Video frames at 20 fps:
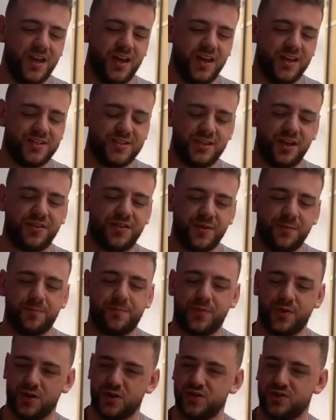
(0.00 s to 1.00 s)
it's nothing
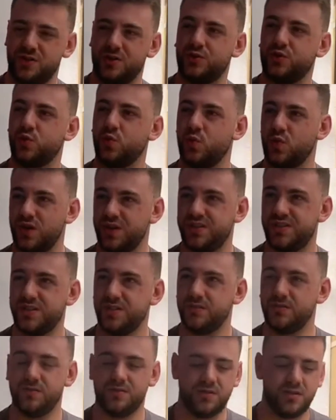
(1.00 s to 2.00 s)
personal towards
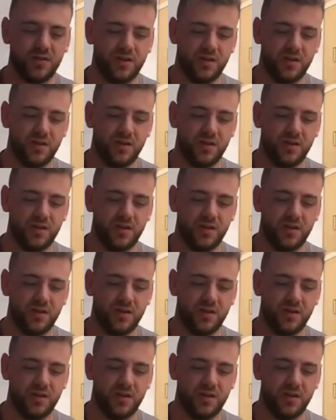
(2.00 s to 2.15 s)
you,